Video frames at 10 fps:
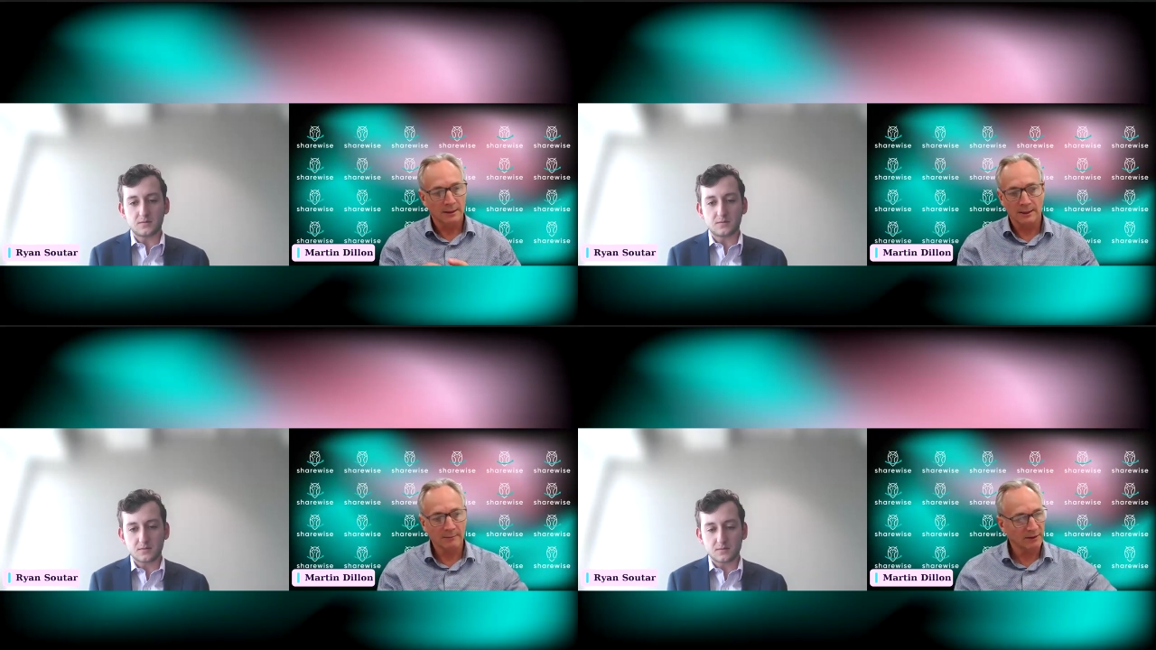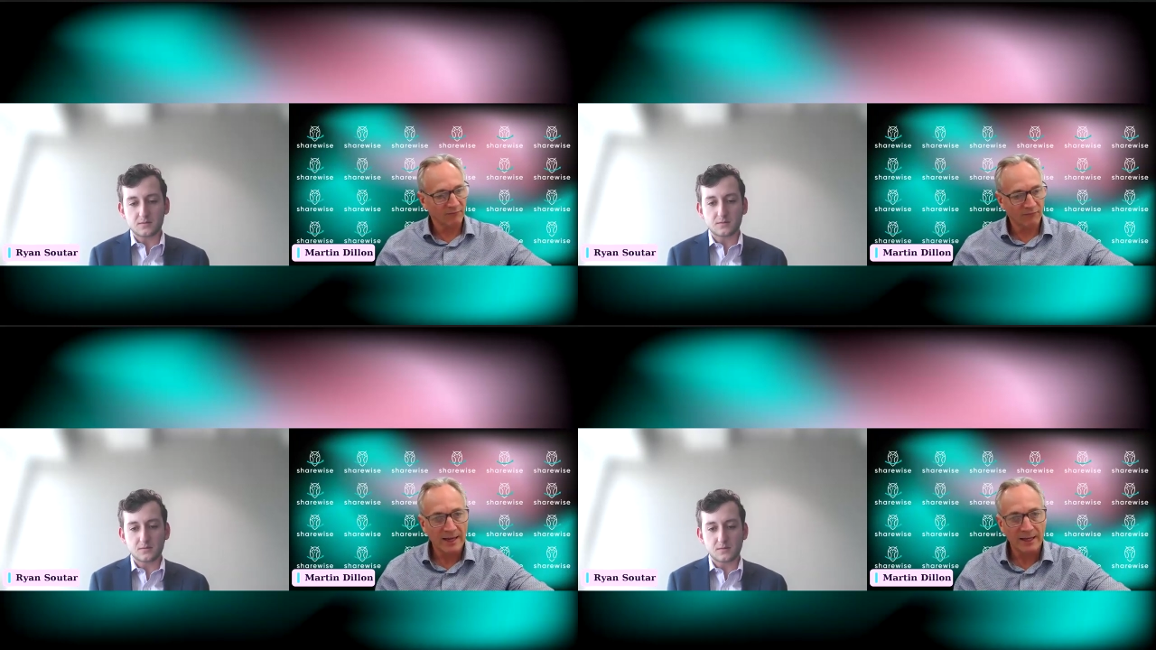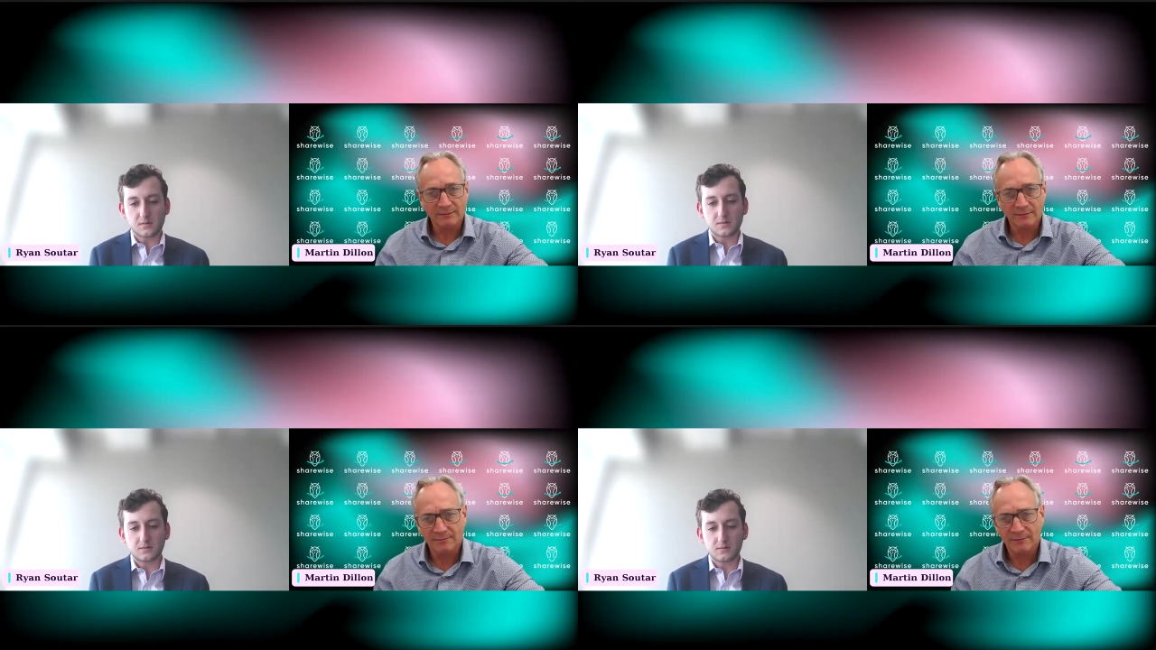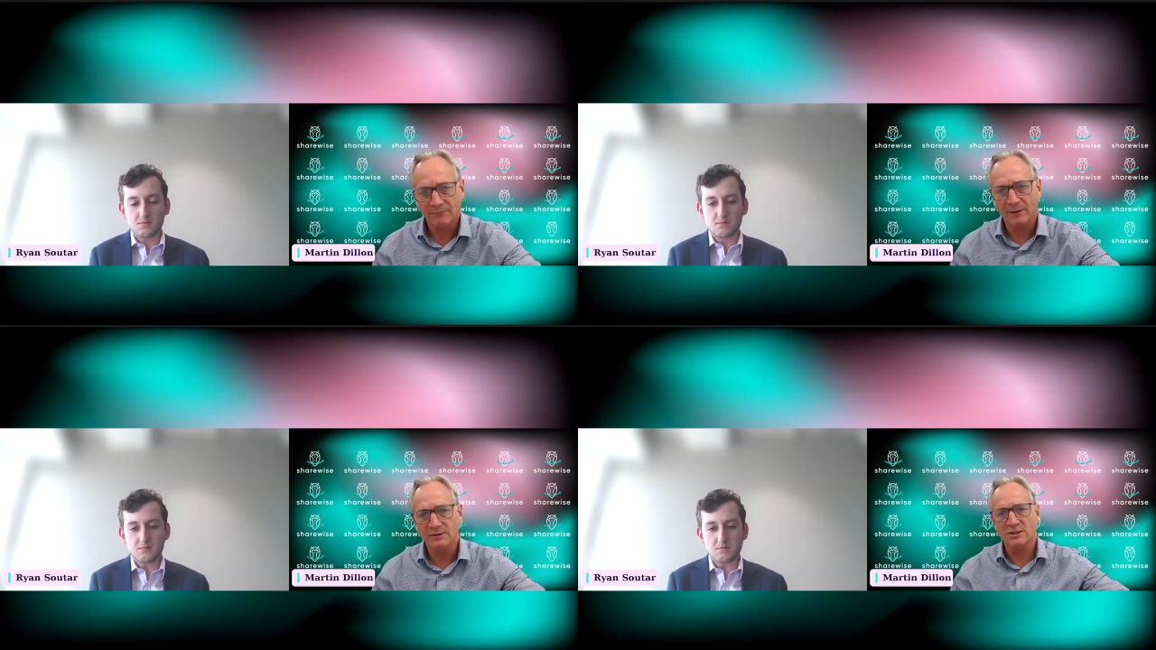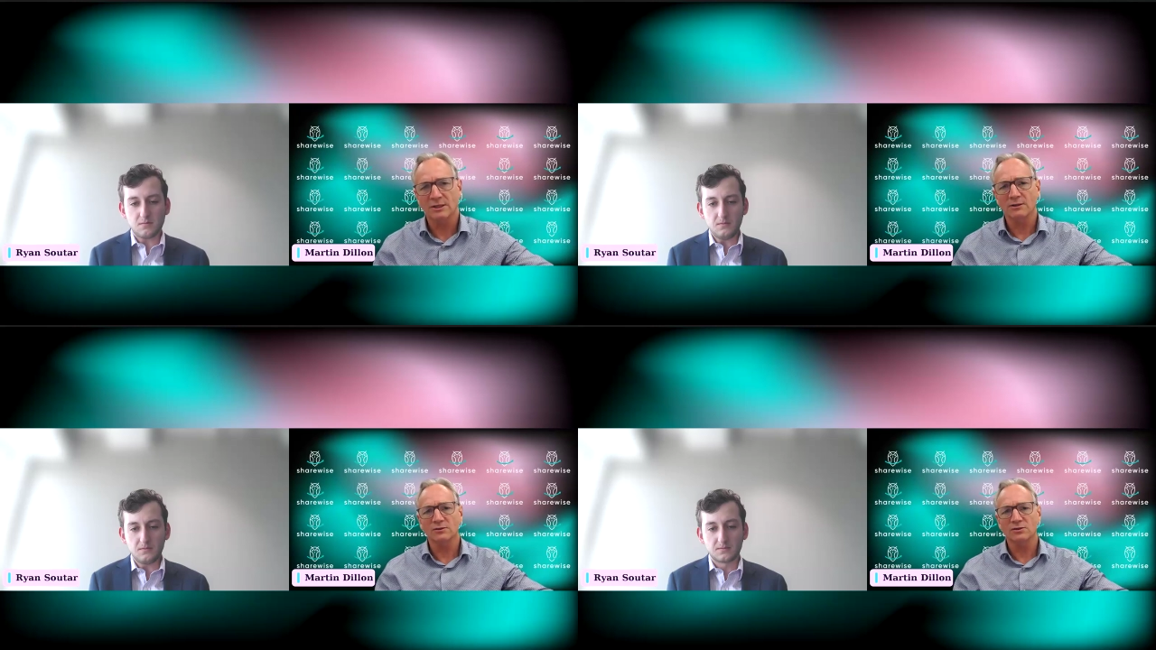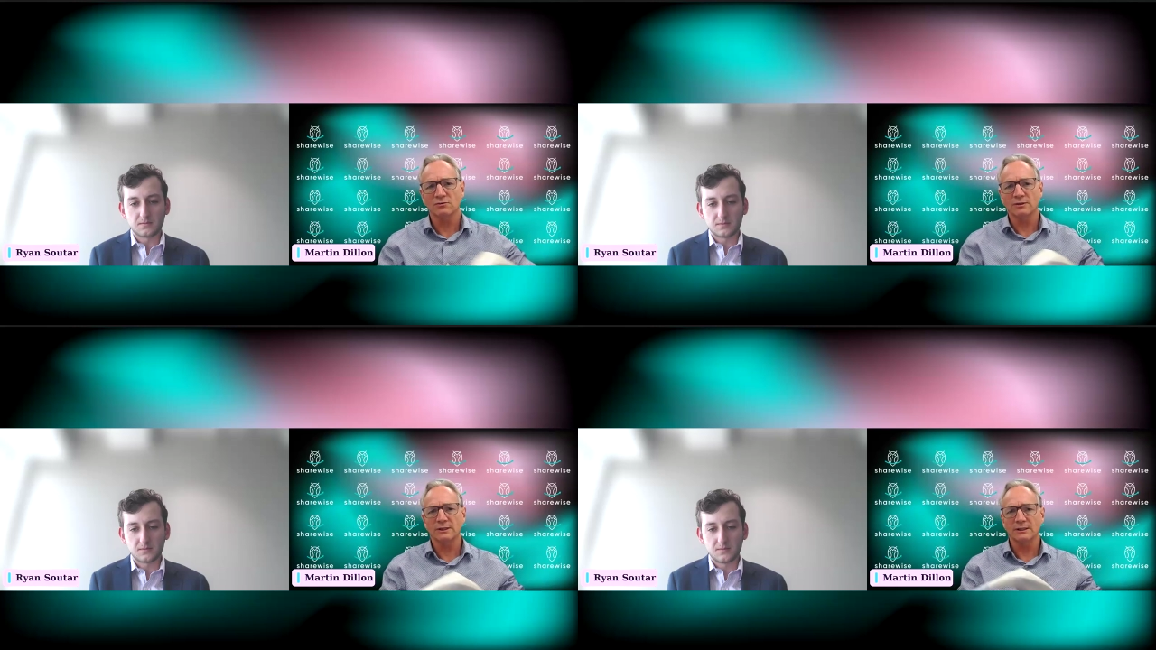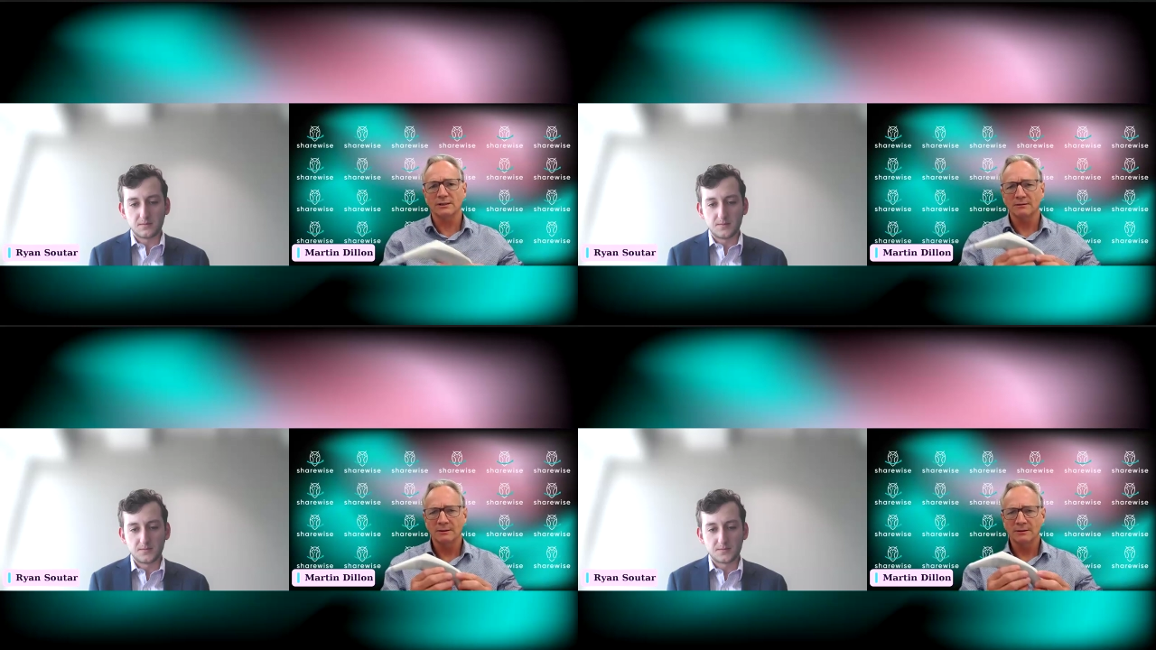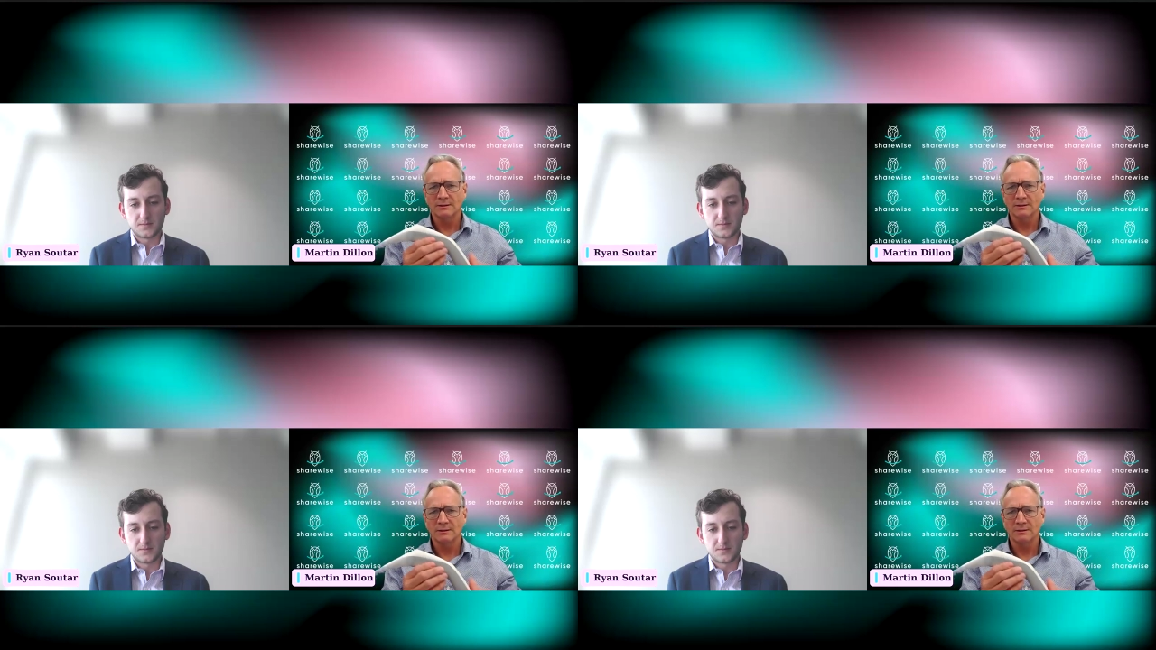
Speaker 1: In fact, if you can see it on screen,